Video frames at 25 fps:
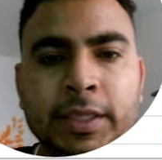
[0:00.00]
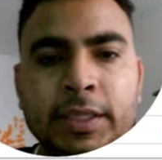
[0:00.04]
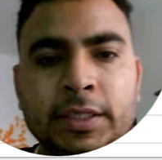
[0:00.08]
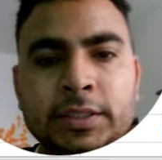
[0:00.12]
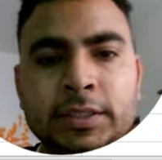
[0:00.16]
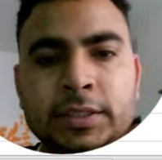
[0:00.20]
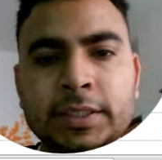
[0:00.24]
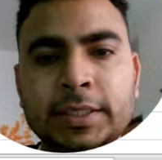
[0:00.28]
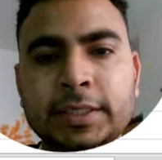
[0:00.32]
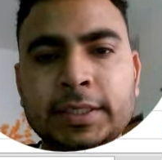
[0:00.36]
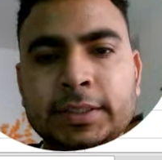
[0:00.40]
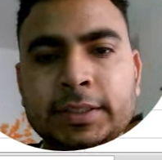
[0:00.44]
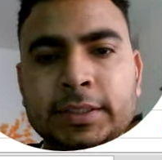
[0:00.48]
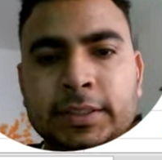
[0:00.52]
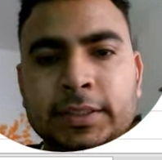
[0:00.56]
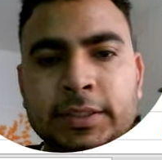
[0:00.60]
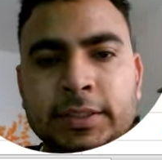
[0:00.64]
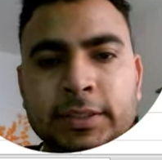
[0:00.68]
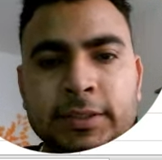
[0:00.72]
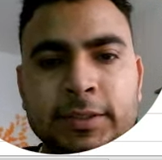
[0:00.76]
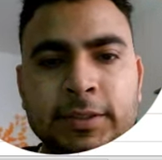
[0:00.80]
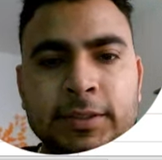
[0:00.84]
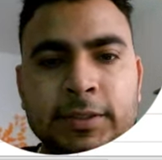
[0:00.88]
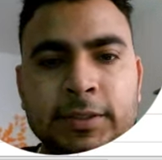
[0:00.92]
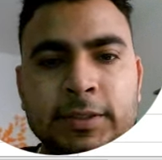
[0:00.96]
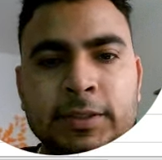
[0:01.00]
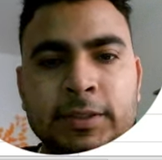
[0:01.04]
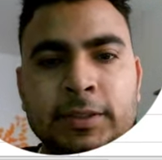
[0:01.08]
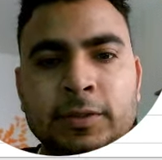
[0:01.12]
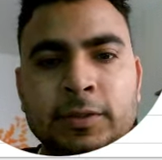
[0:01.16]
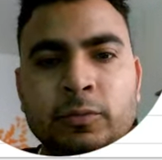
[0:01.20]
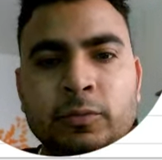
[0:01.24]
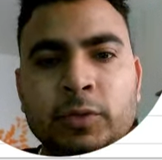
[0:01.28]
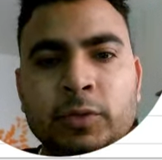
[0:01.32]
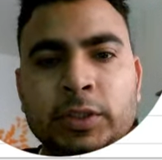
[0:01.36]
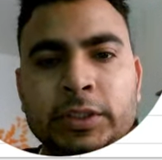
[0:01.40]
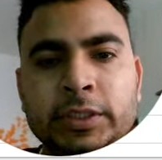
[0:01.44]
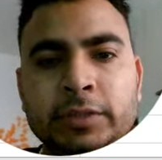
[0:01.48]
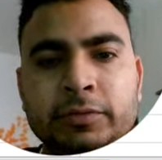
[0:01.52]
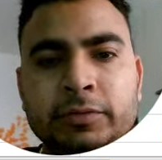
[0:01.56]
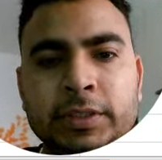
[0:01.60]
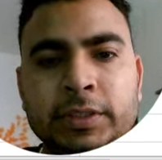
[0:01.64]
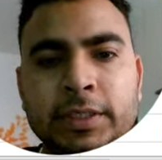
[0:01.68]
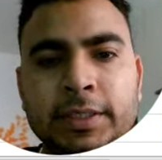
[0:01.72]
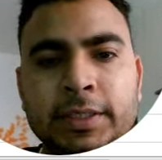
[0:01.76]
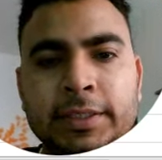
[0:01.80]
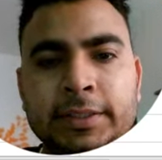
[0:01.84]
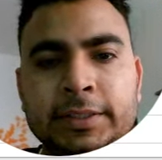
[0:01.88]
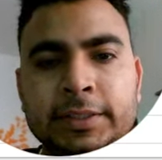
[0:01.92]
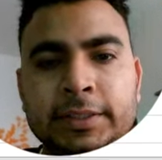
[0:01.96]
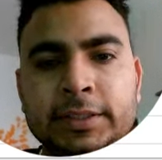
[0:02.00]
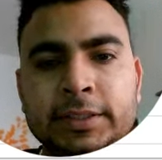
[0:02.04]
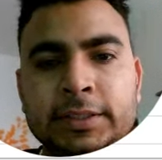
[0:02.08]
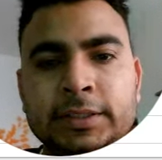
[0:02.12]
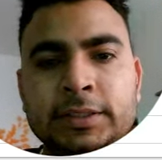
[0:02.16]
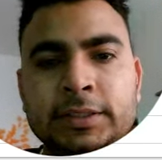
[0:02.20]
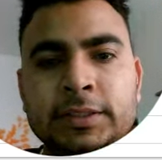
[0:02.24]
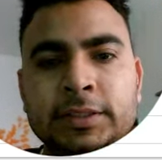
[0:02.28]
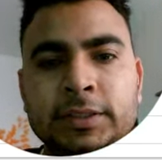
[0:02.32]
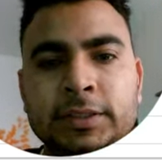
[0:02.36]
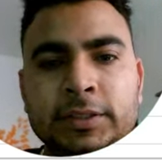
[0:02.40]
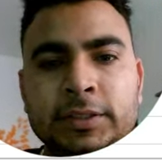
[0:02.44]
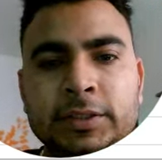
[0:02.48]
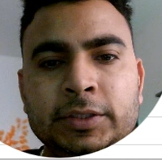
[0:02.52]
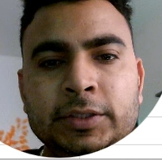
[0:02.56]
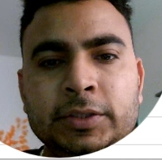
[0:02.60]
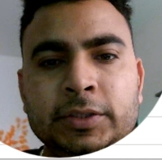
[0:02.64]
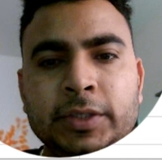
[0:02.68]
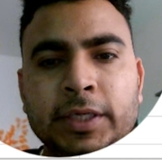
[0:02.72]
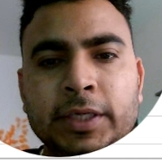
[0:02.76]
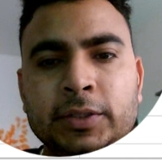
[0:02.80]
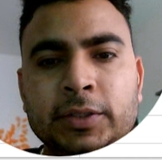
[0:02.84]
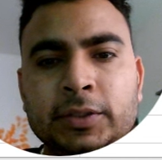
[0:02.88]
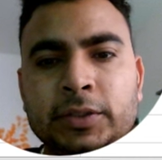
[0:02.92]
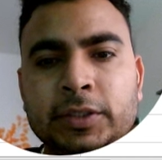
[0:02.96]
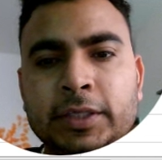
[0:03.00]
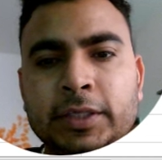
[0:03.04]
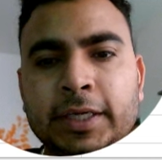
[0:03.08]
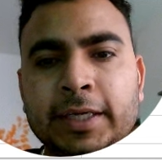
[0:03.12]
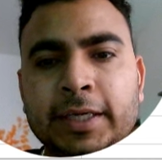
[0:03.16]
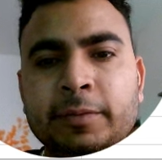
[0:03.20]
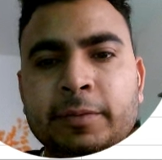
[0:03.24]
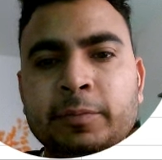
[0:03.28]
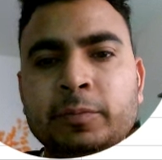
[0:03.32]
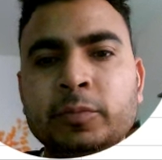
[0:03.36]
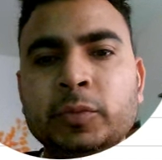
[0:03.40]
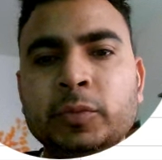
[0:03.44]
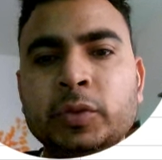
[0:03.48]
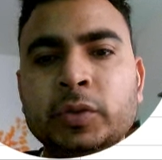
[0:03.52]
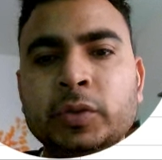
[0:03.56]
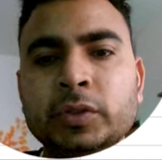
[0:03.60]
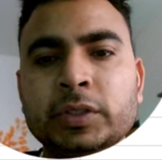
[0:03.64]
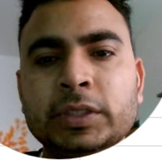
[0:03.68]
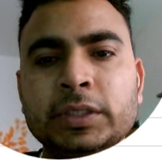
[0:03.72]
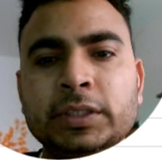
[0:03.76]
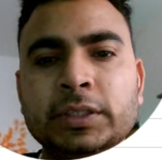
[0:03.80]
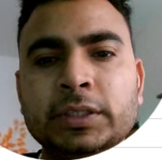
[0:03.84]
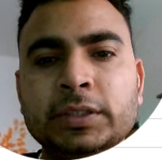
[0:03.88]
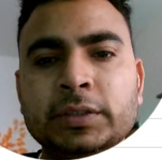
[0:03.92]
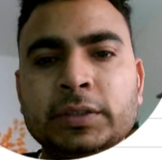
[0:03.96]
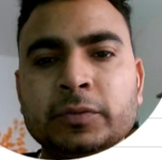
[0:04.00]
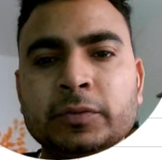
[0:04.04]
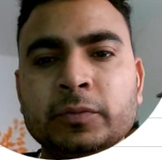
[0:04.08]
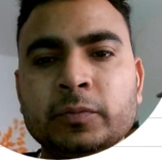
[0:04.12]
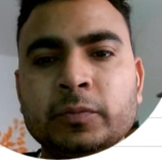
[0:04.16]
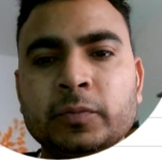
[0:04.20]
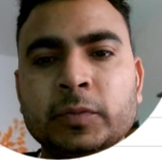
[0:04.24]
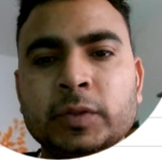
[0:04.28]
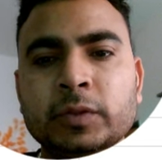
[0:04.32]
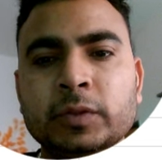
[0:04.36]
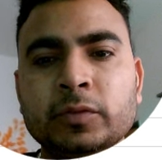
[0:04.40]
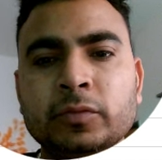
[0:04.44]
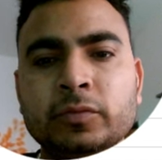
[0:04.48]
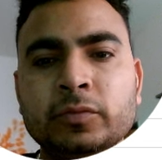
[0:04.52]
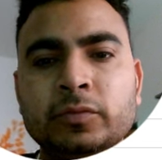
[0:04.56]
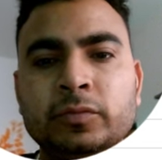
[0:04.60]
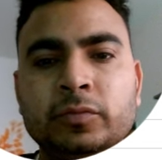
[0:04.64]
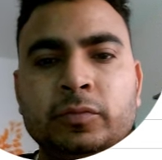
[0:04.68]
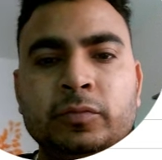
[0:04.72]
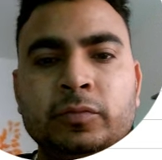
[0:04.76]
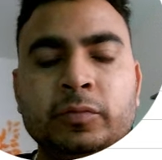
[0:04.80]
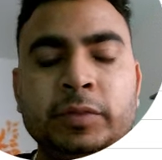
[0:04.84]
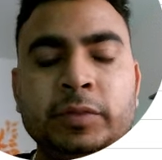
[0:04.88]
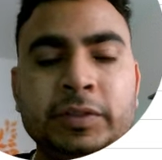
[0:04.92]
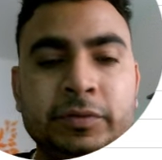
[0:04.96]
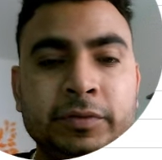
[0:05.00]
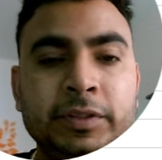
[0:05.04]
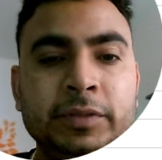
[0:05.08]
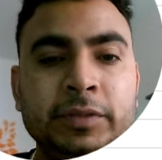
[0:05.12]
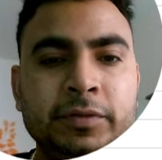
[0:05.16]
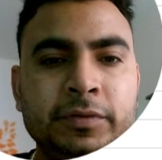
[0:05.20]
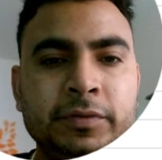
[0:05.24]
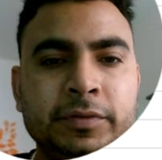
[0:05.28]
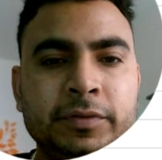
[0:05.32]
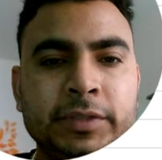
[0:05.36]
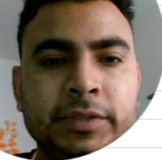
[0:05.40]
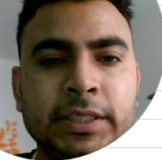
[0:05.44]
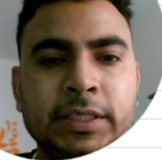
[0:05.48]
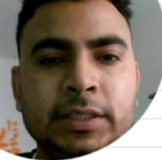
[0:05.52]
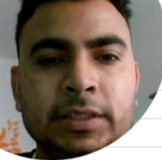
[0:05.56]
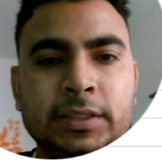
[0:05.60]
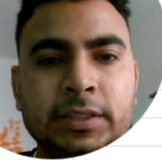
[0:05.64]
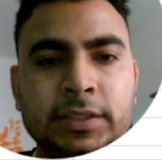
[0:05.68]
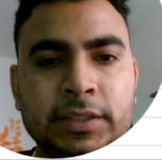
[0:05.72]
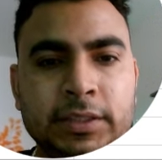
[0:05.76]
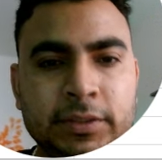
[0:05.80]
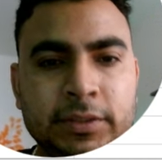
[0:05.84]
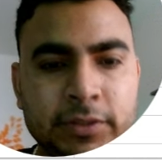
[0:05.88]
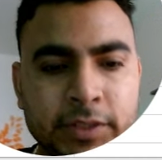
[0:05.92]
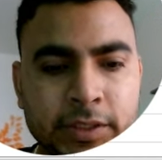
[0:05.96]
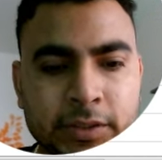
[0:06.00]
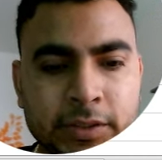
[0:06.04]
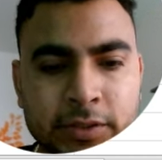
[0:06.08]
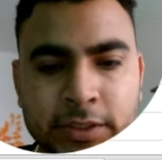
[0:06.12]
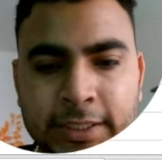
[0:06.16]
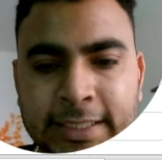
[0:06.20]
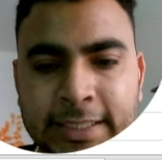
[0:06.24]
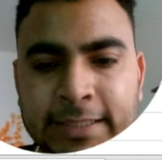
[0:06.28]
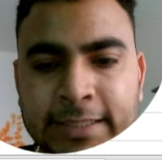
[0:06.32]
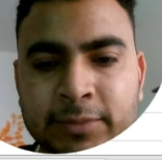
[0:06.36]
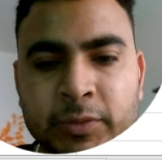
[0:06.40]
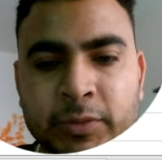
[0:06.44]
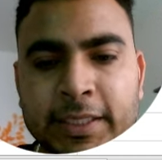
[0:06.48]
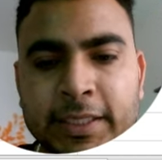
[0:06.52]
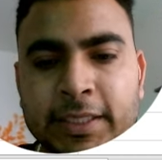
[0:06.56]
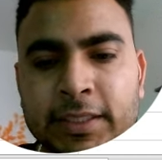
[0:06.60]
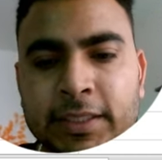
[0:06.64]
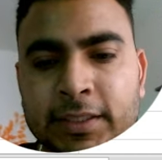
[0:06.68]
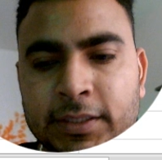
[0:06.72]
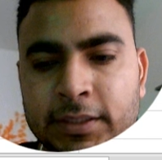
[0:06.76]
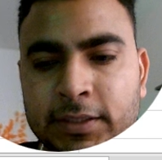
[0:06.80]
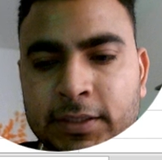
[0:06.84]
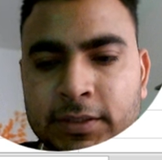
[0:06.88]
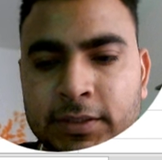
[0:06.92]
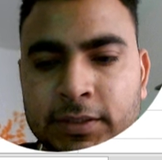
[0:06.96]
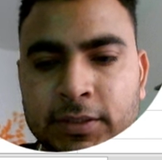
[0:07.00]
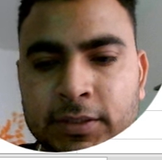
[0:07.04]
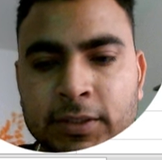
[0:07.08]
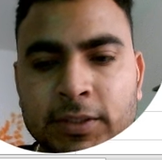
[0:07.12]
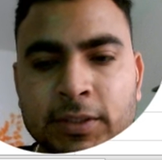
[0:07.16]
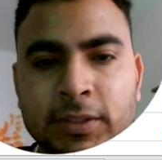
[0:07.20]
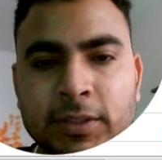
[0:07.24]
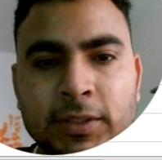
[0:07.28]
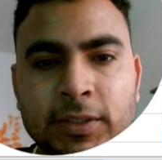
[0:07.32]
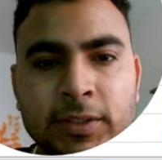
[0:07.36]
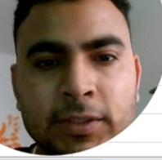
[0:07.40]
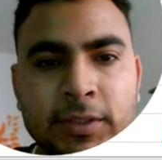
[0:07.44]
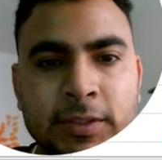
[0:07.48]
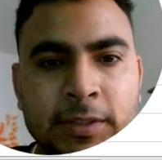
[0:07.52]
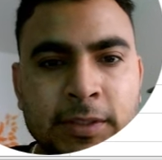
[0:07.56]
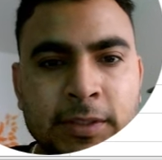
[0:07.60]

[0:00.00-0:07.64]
So in this area, what you have selected, you cannot type more than between 50 and 100. You cannot type 10 here.